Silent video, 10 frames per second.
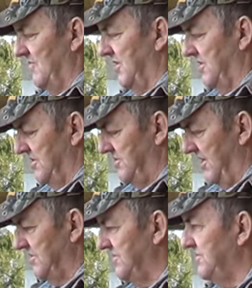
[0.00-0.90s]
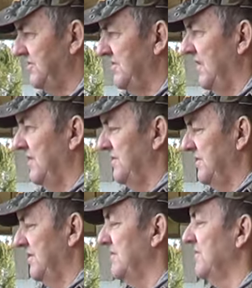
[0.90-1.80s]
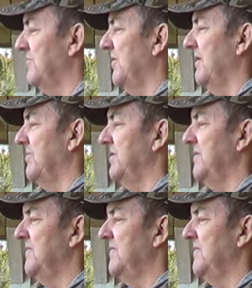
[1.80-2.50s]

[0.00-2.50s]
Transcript: we can attach it to out there on the property.